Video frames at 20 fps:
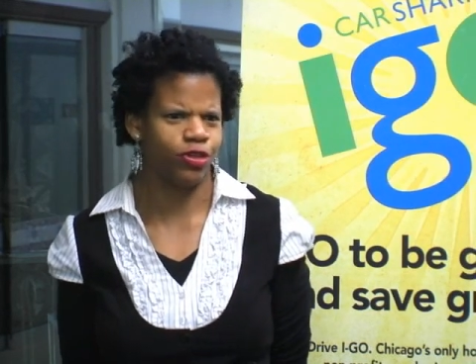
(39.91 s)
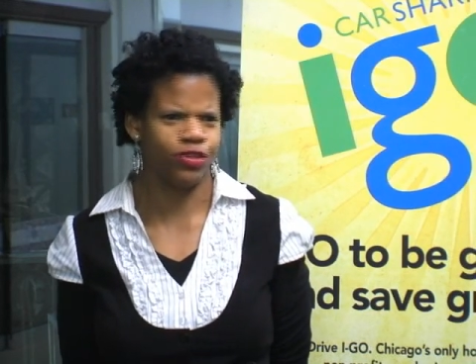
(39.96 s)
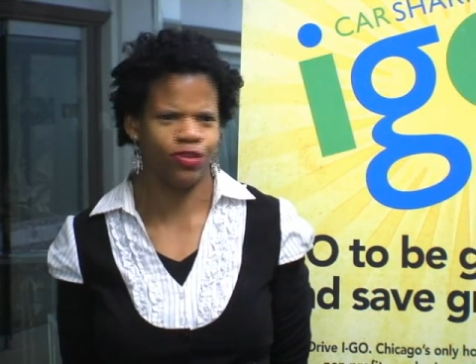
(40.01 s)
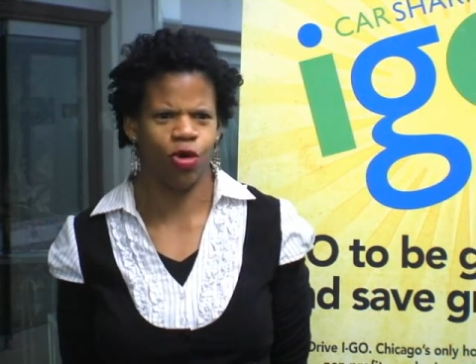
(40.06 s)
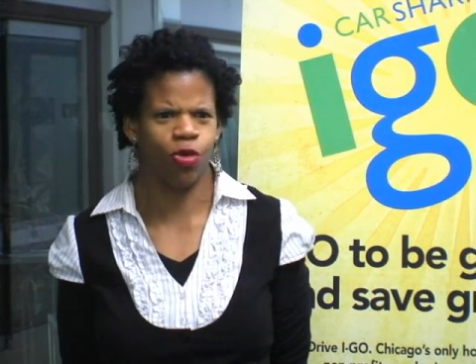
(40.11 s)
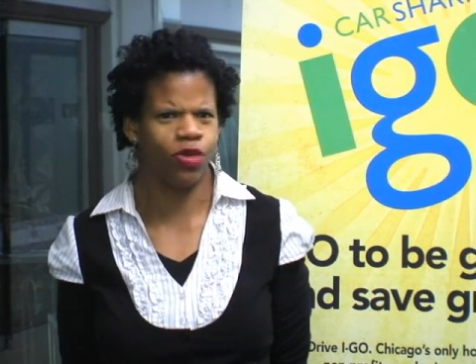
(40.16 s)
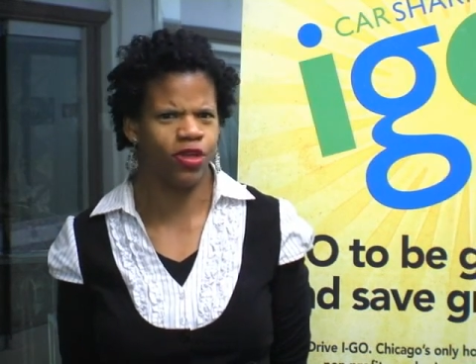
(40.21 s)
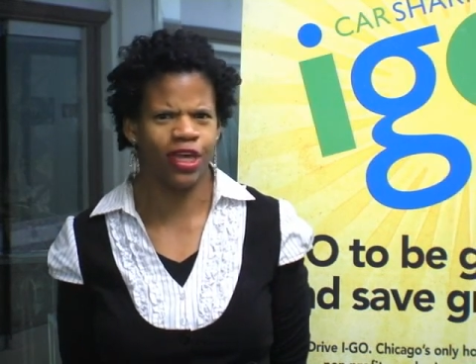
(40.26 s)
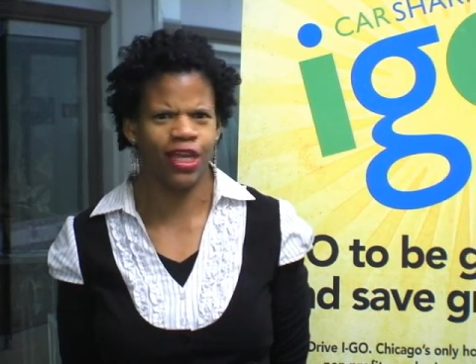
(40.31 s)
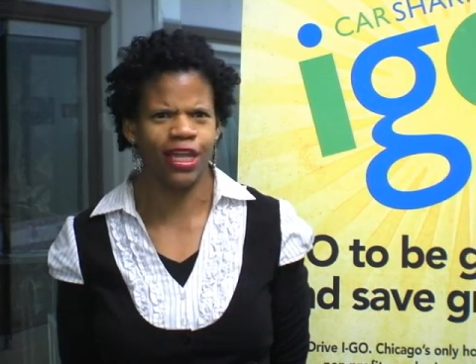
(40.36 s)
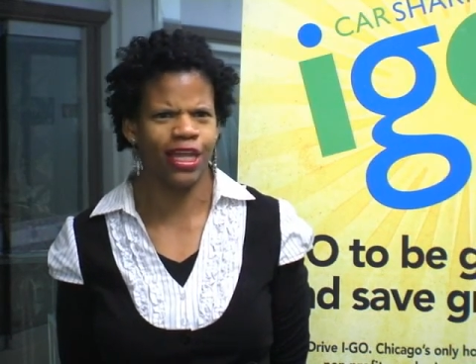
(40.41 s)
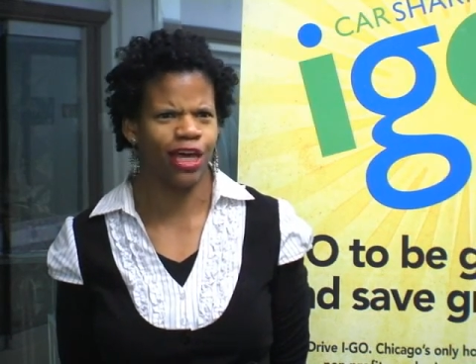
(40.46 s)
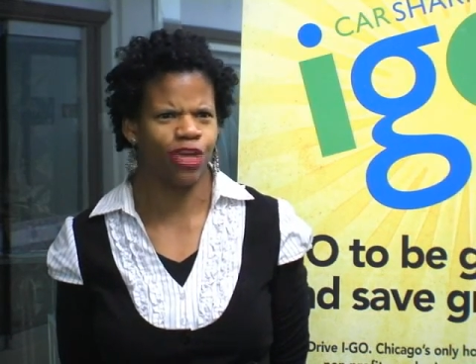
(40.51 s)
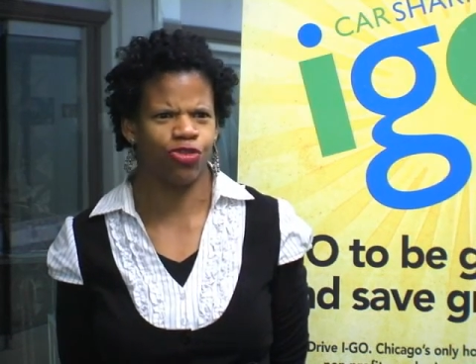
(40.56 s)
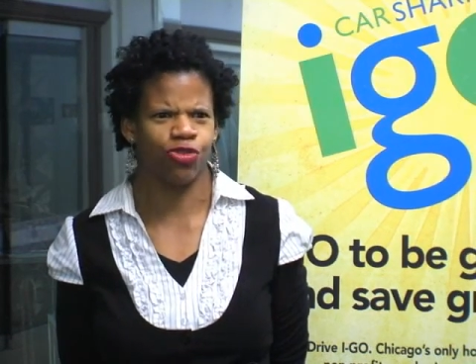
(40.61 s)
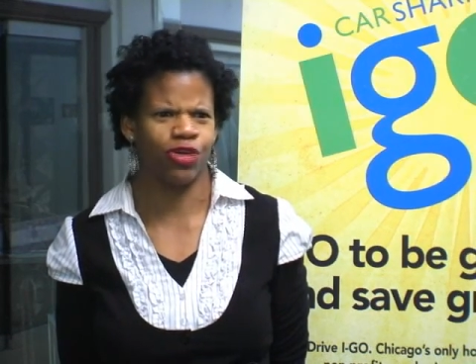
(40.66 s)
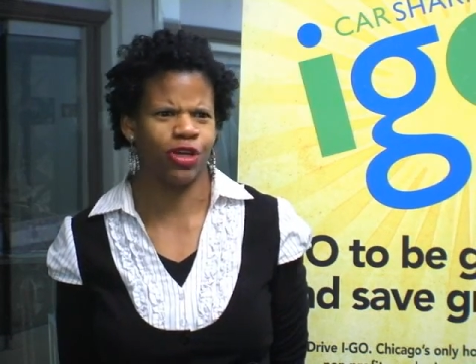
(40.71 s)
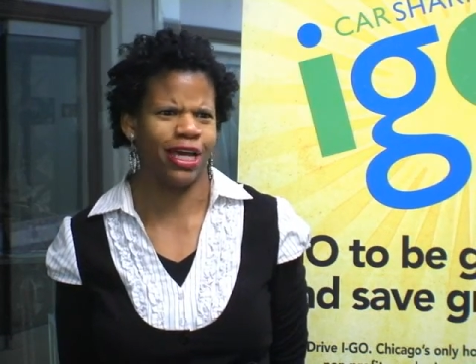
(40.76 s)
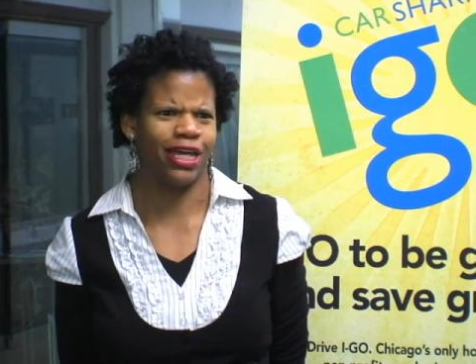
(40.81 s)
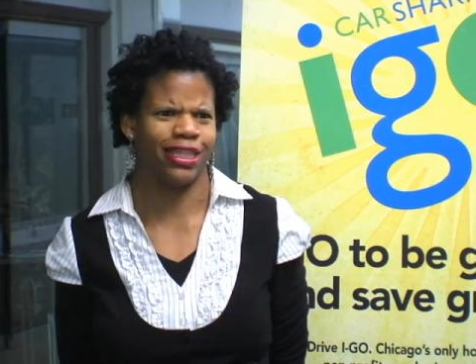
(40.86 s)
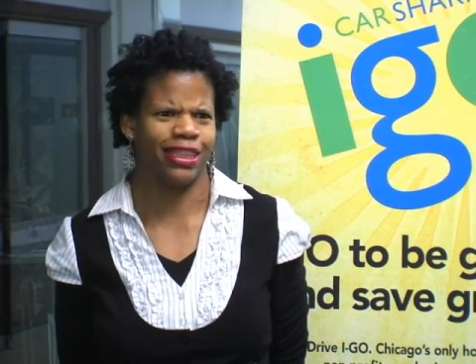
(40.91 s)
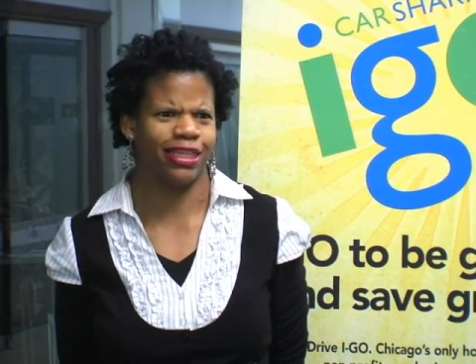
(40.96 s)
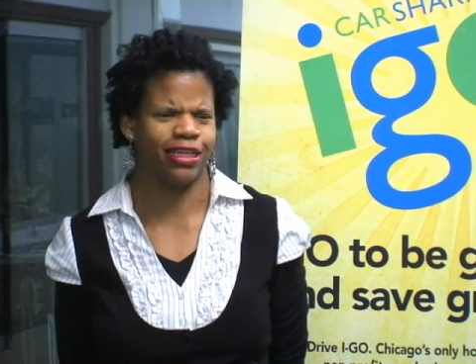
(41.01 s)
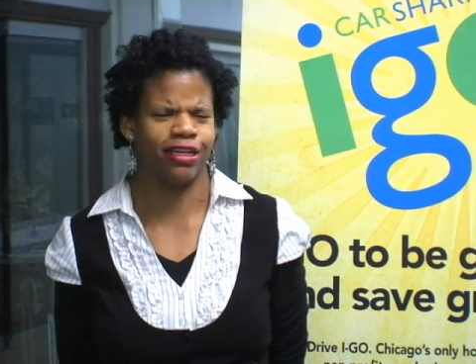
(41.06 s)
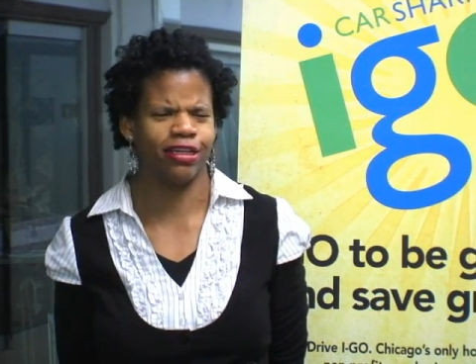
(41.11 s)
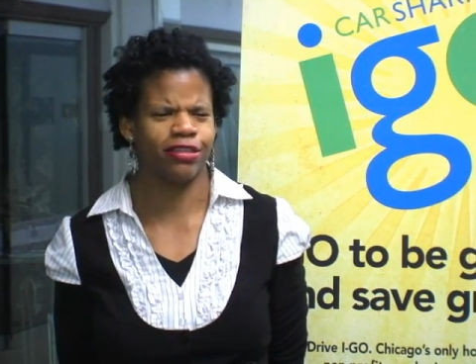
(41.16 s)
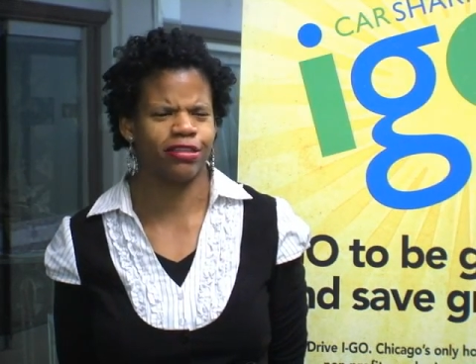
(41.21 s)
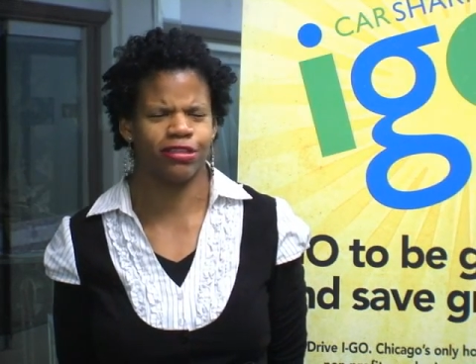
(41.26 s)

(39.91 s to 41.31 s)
is only electric, I think.